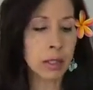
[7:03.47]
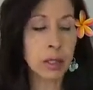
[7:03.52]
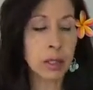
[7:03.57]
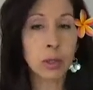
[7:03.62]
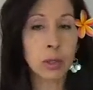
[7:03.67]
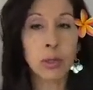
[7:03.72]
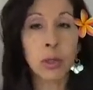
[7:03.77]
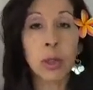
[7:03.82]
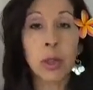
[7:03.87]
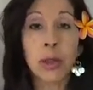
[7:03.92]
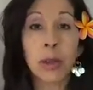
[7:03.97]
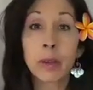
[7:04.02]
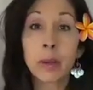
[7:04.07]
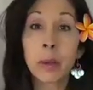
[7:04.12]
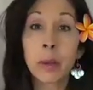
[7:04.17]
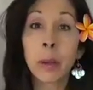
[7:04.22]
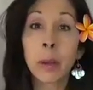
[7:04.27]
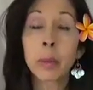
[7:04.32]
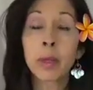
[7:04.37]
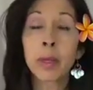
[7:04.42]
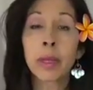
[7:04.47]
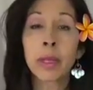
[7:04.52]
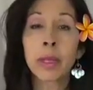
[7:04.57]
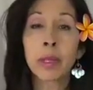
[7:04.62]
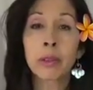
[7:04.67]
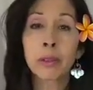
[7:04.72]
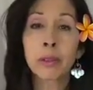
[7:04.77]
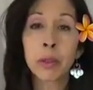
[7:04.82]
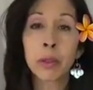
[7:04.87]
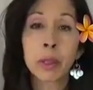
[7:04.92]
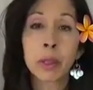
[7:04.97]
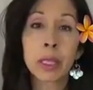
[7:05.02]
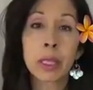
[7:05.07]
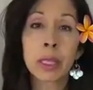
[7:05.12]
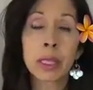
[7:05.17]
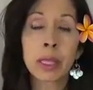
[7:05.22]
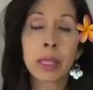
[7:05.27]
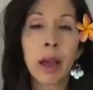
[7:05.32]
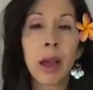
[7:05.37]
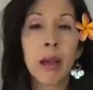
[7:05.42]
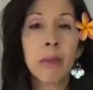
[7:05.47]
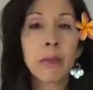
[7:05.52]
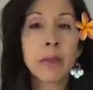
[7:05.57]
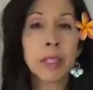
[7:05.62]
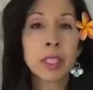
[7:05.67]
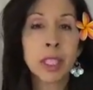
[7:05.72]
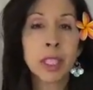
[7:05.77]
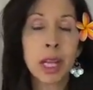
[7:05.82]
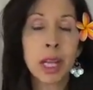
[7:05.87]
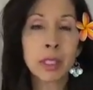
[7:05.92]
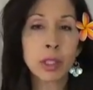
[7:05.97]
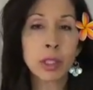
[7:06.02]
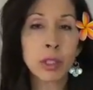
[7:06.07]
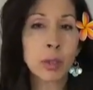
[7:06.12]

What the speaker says: So remember, if you didn't have a chance